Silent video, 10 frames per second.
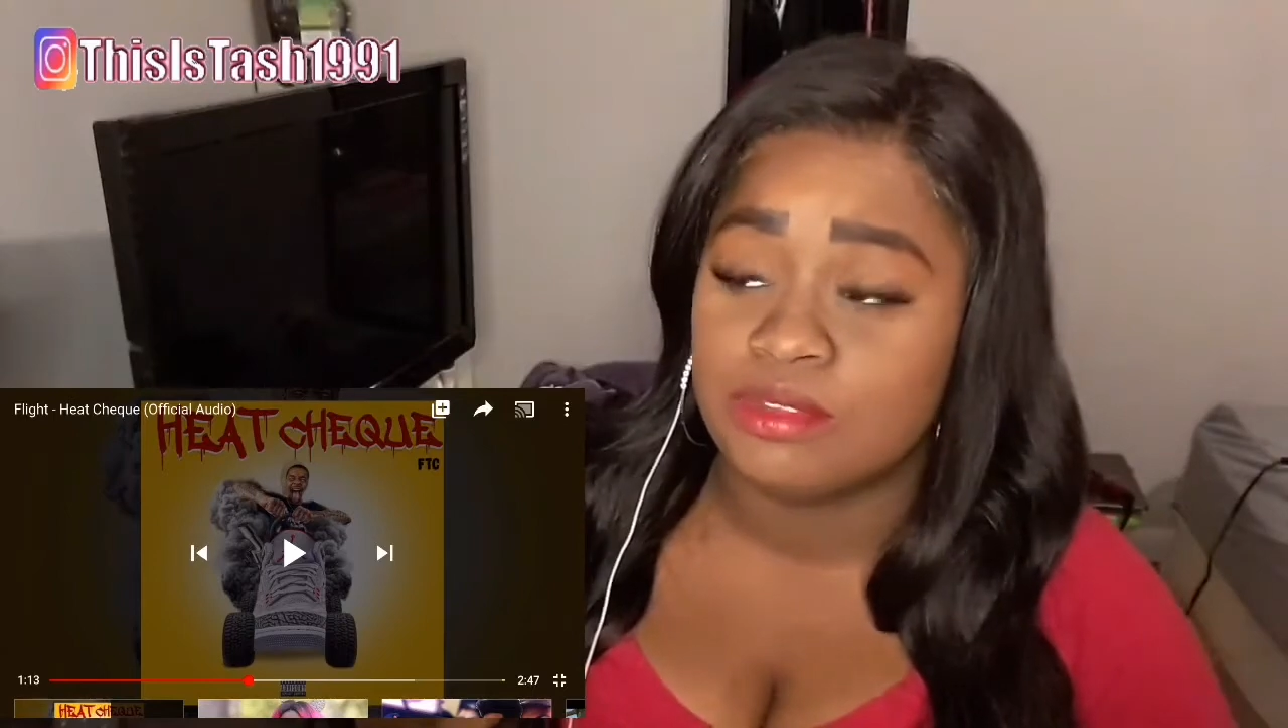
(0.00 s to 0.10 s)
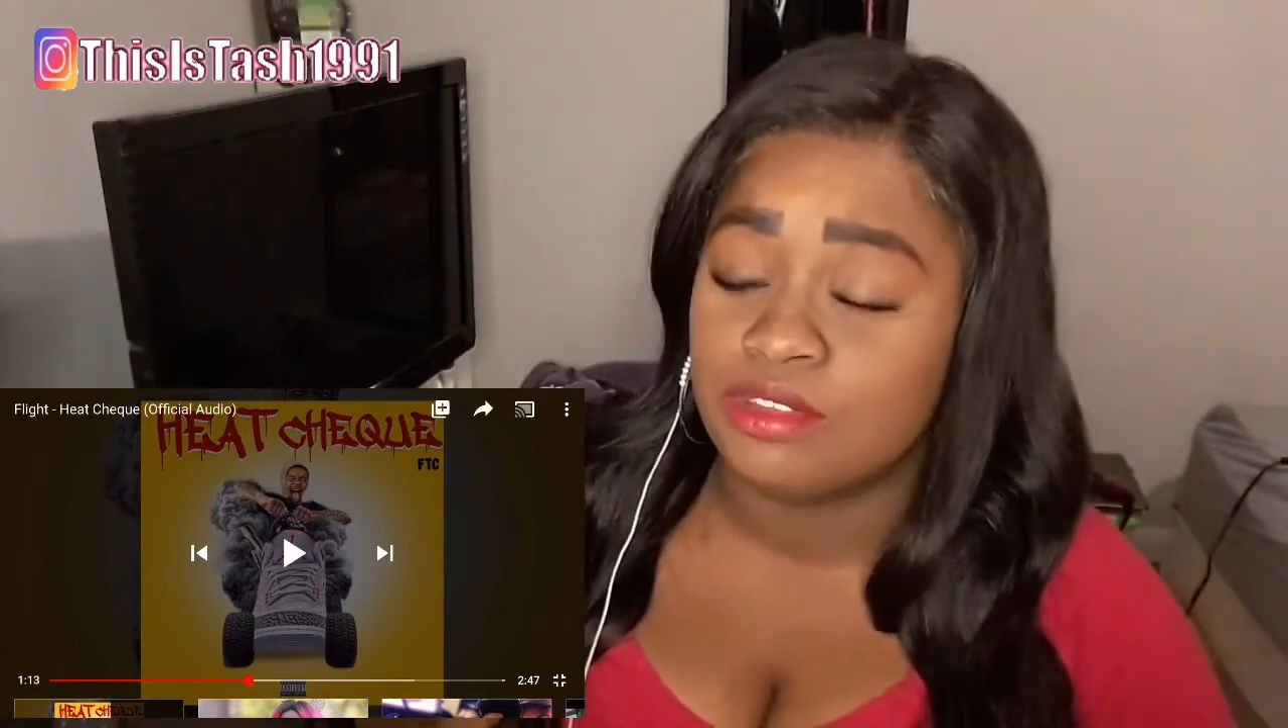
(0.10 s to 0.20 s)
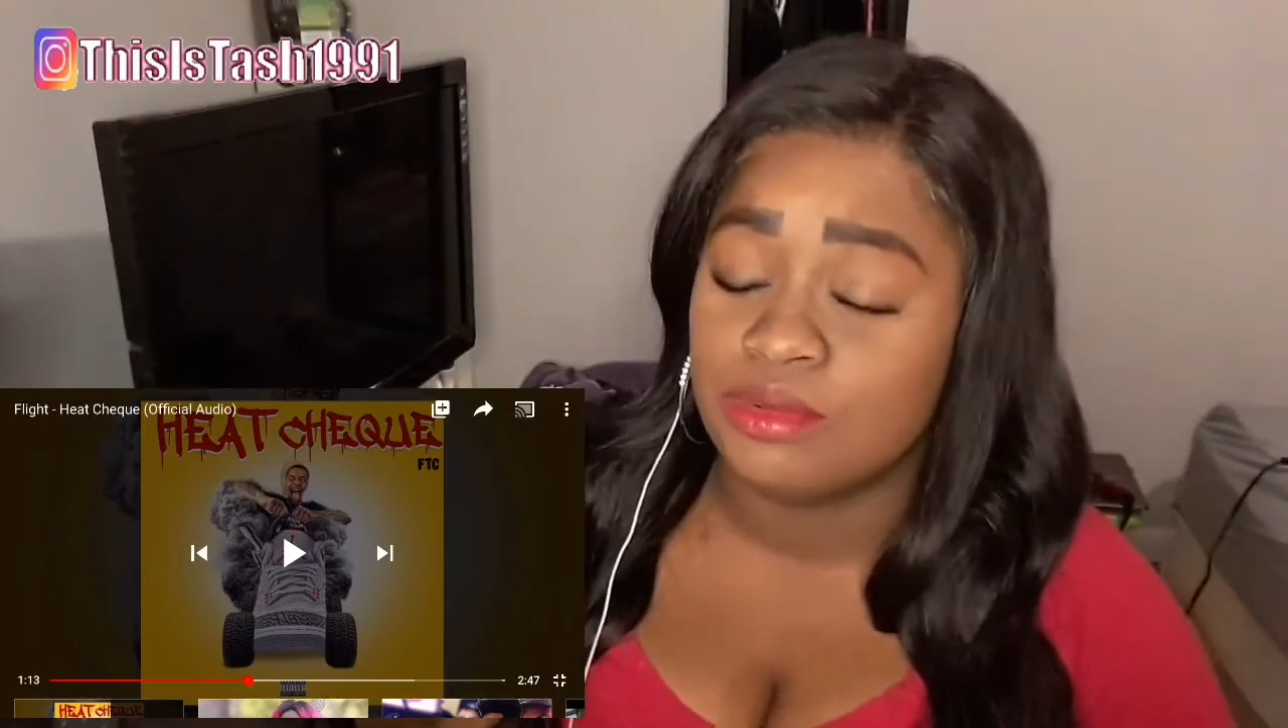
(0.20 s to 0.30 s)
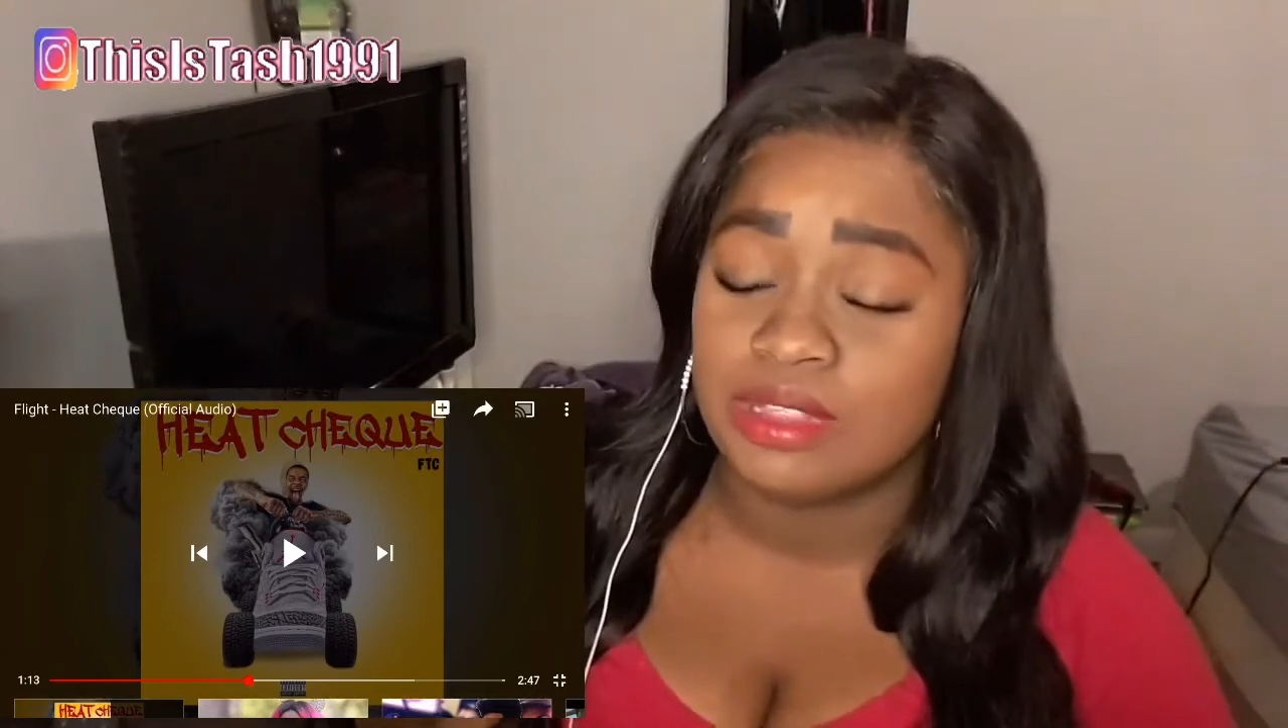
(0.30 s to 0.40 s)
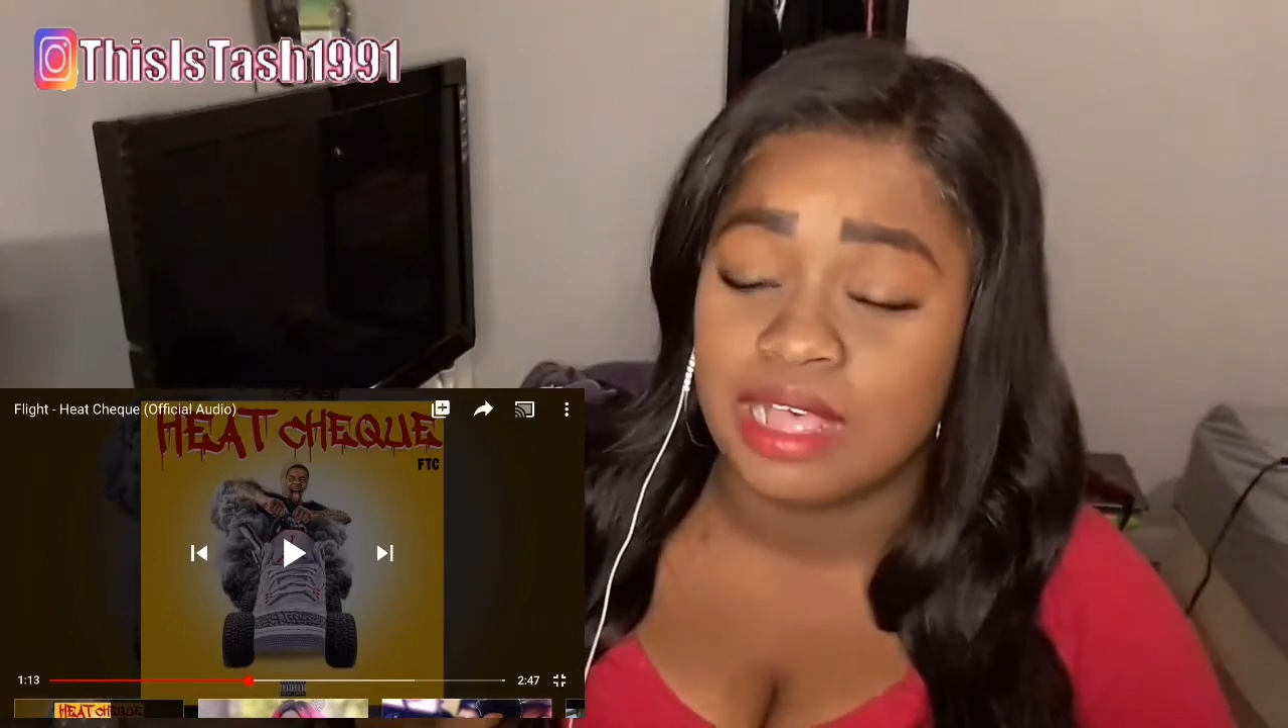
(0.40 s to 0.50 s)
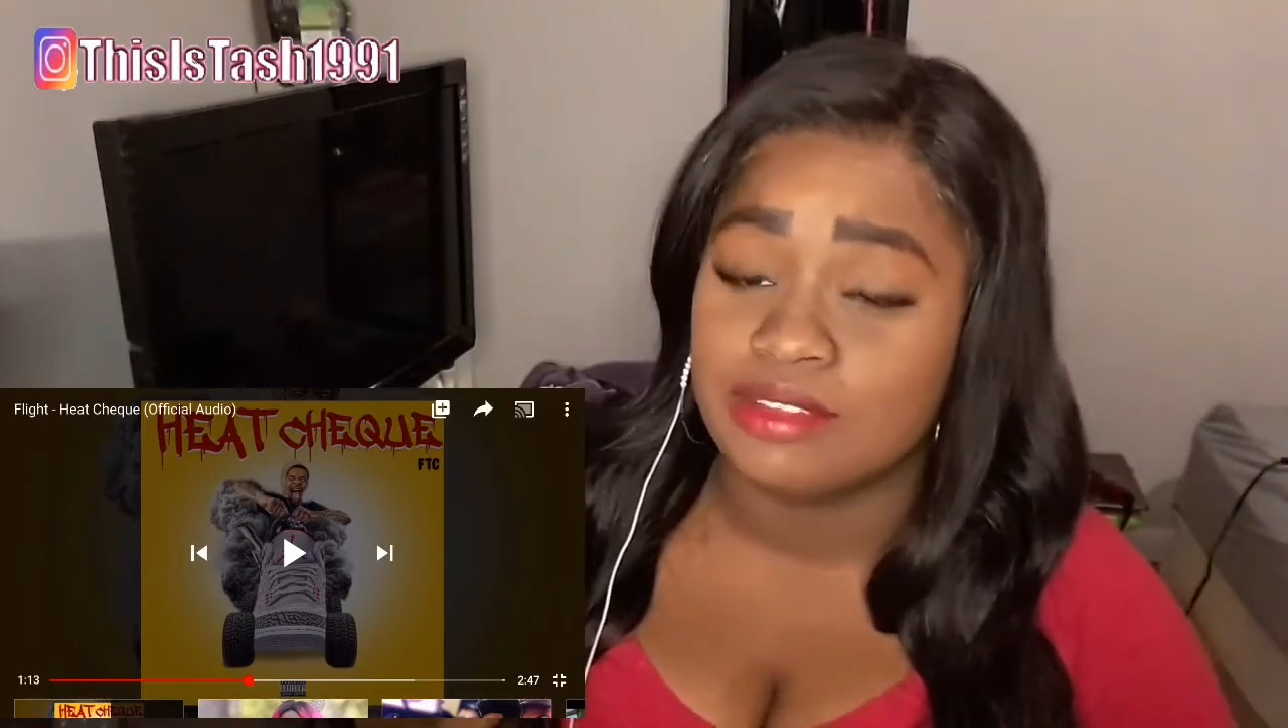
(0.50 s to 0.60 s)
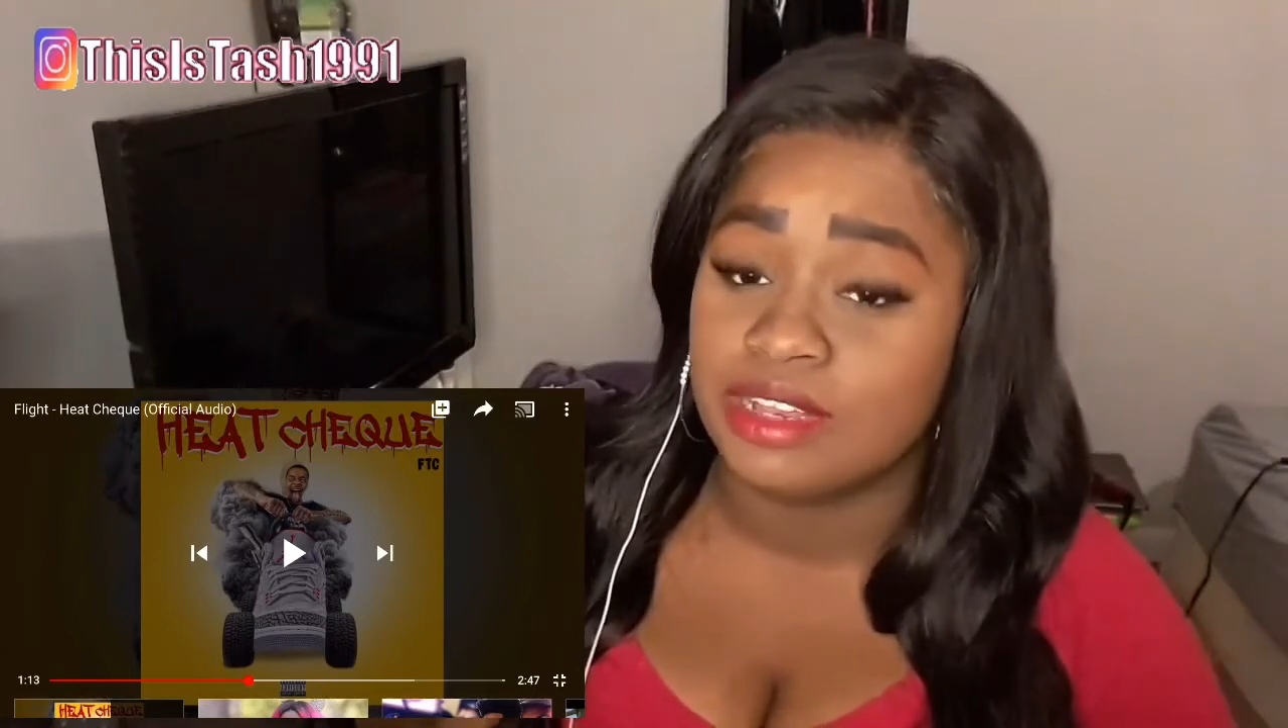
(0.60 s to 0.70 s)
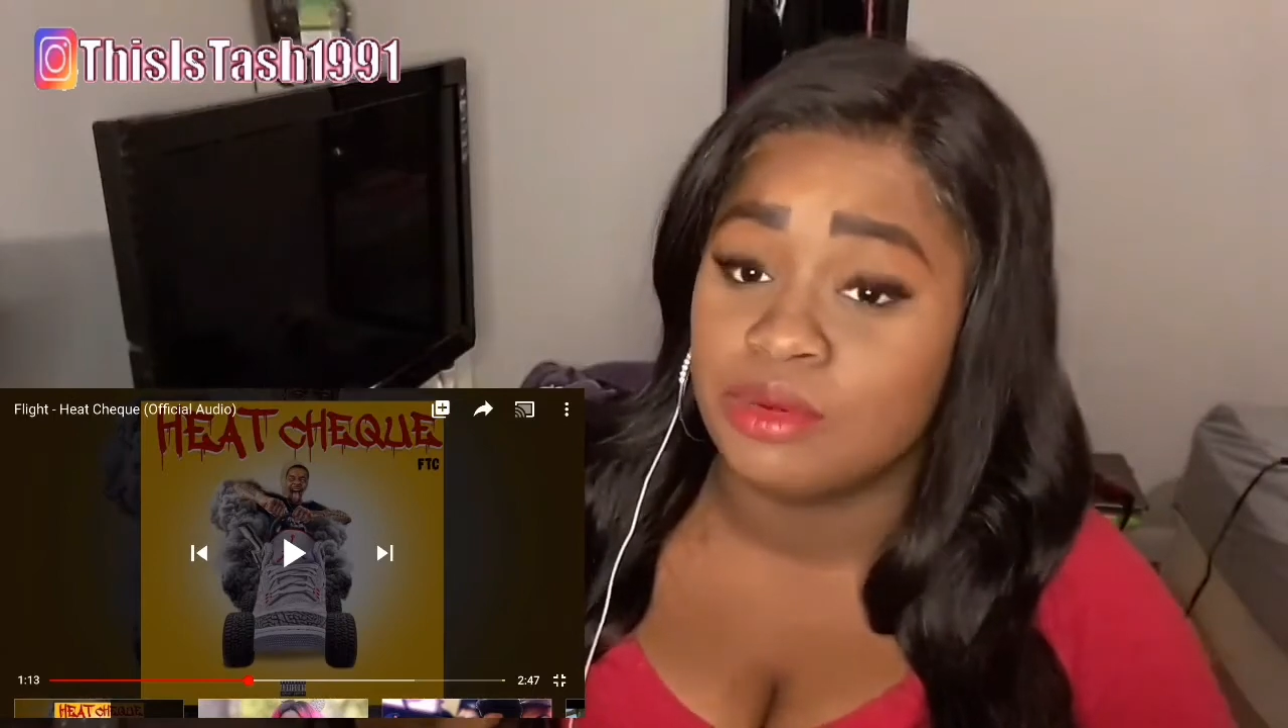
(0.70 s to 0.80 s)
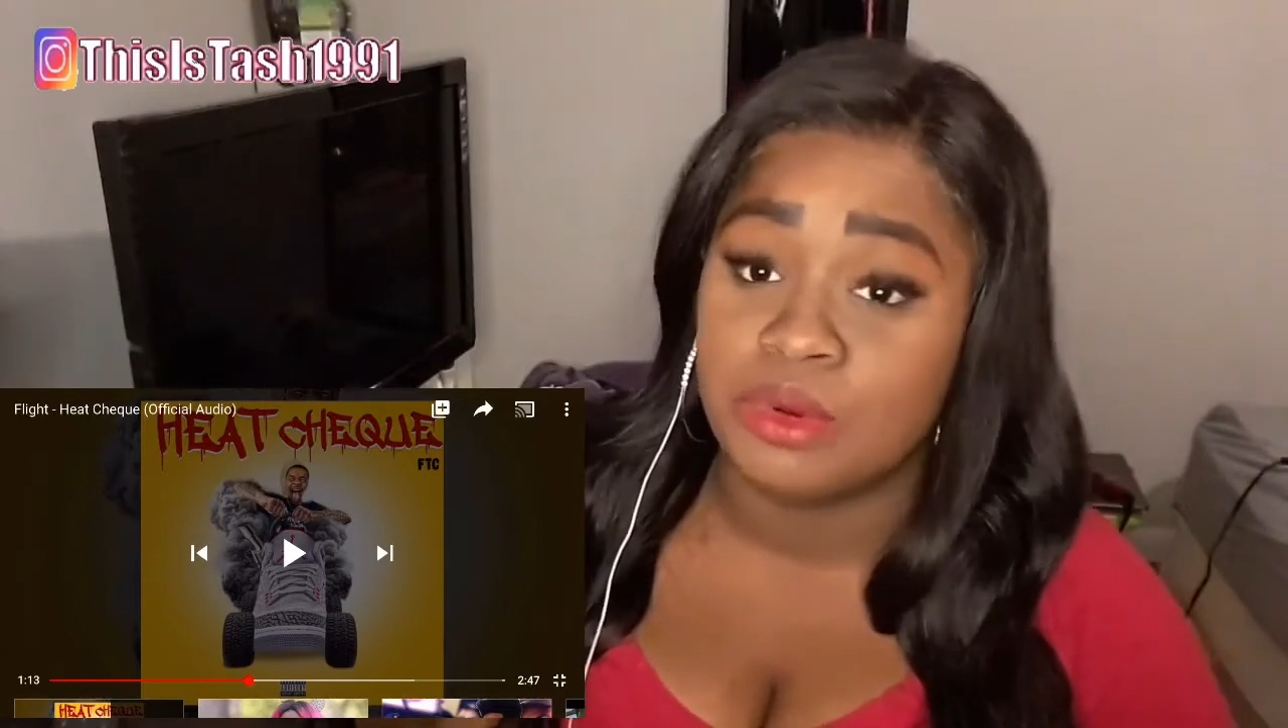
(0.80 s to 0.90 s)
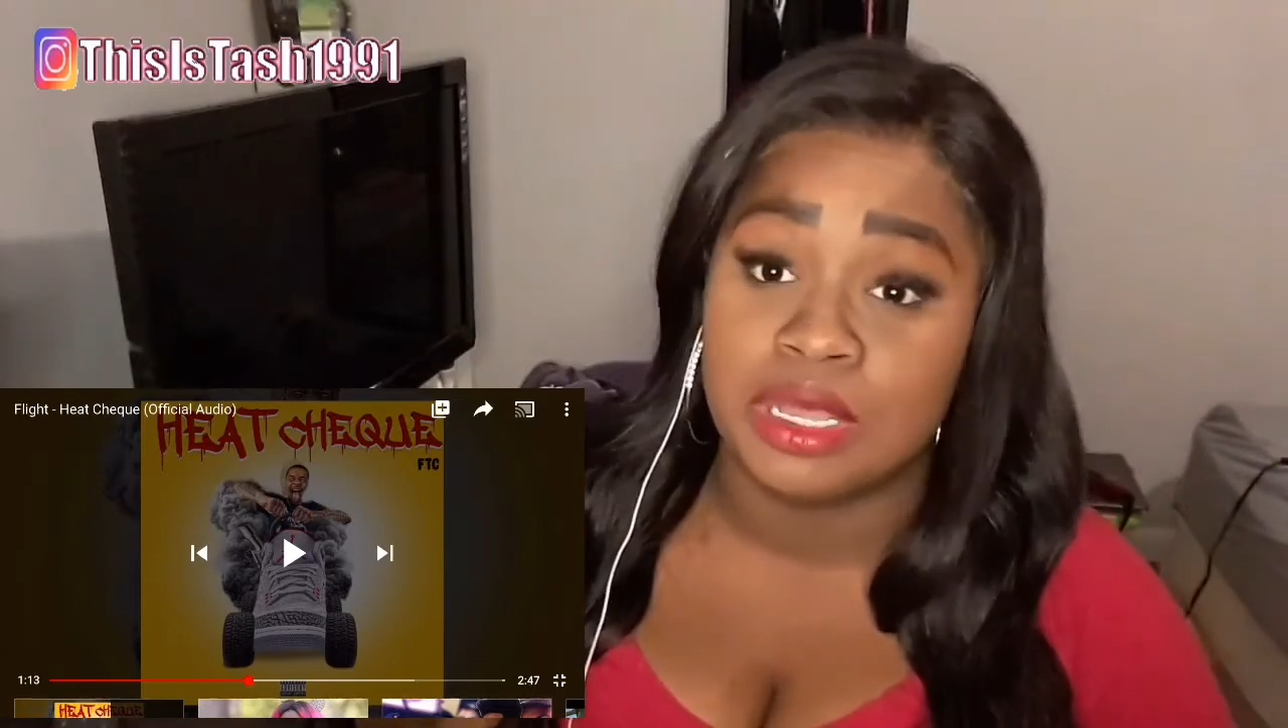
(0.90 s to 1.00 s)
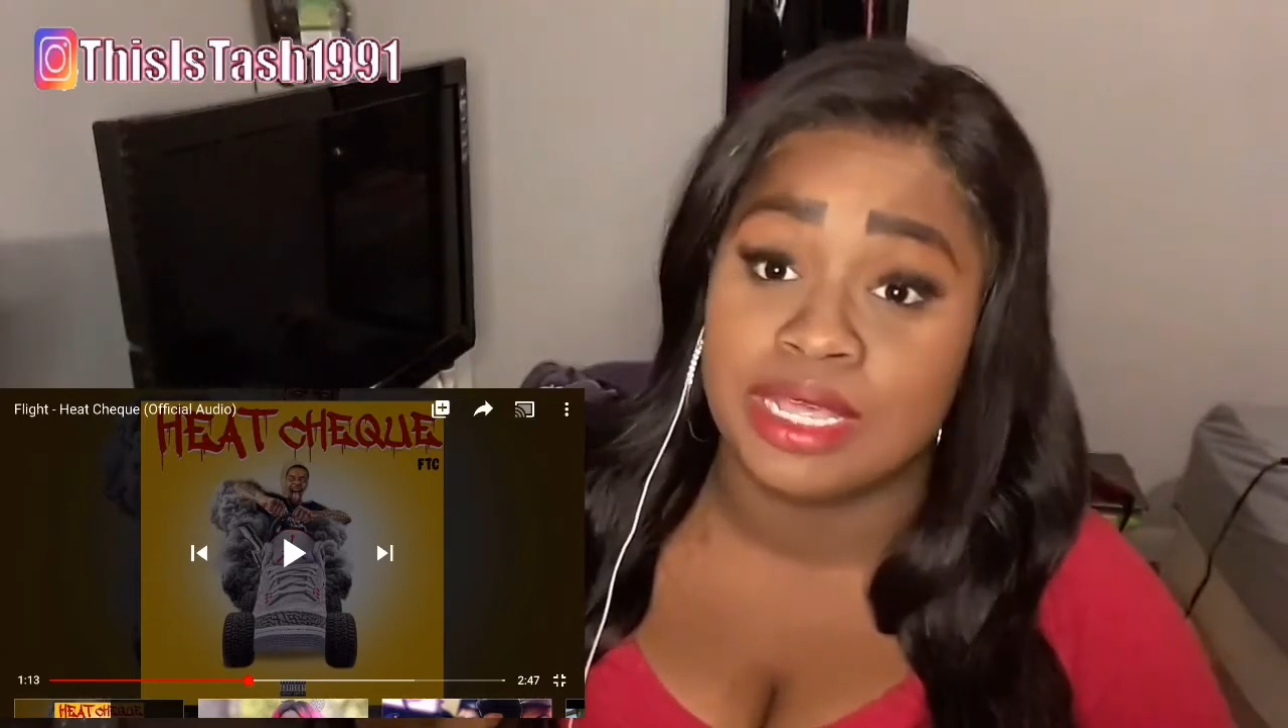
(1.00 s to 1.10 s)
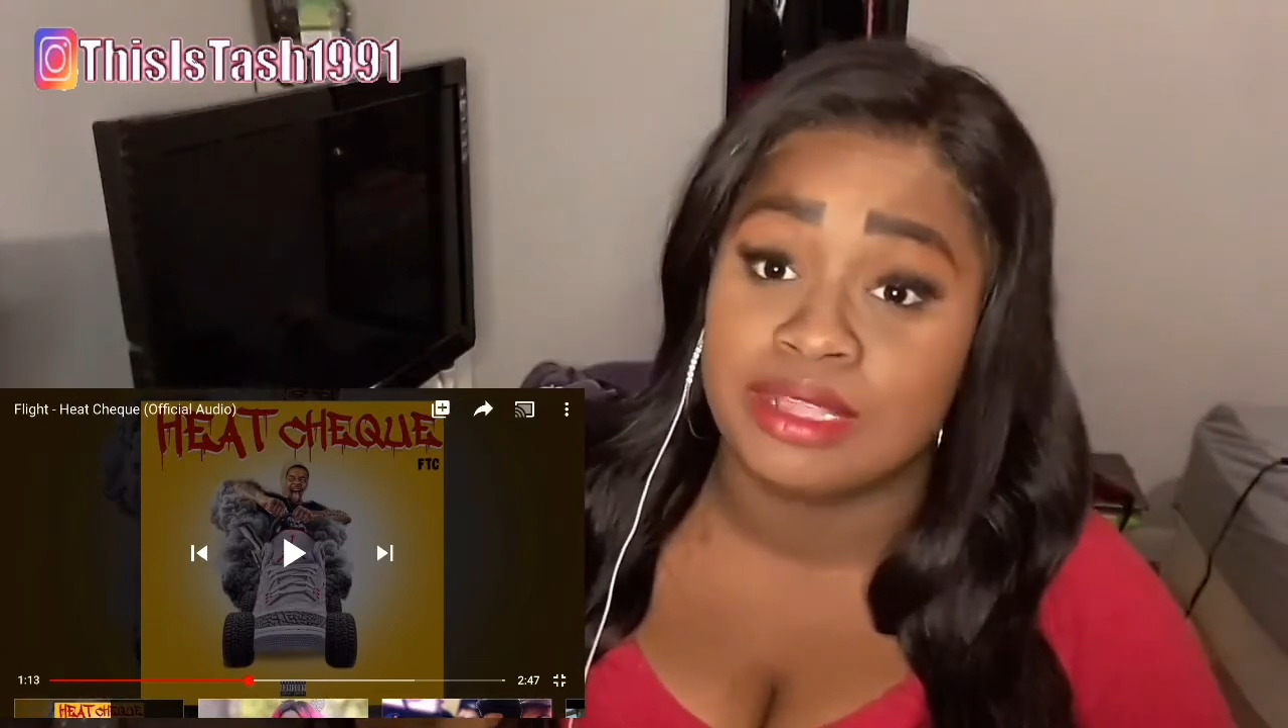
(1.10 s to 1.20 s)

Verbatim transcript: 2001